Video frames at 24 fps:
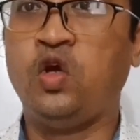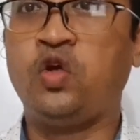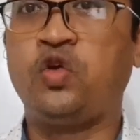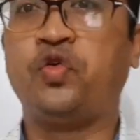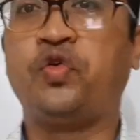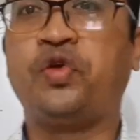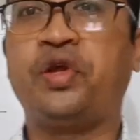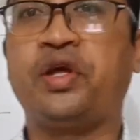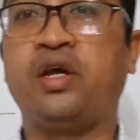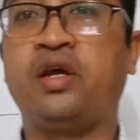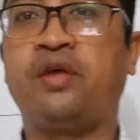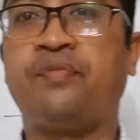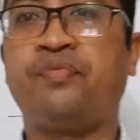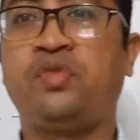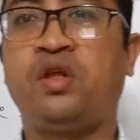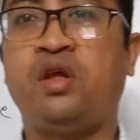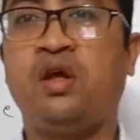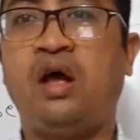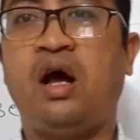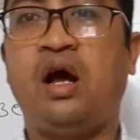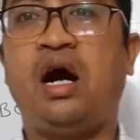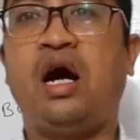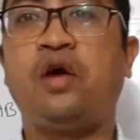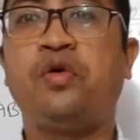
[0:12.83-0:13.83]
Today,
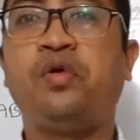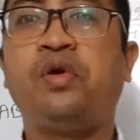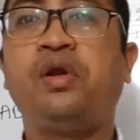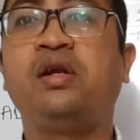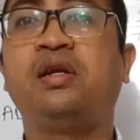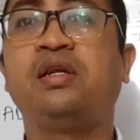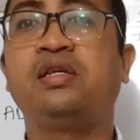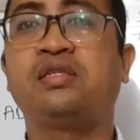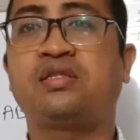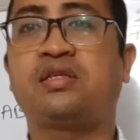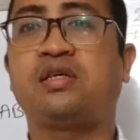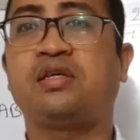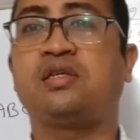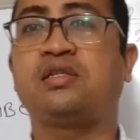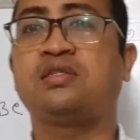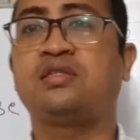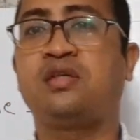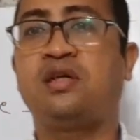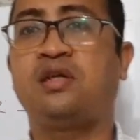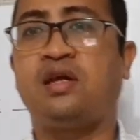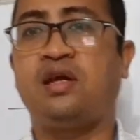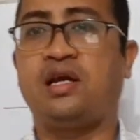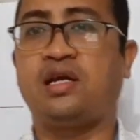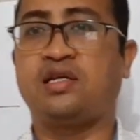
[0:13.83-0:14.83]
I will discuss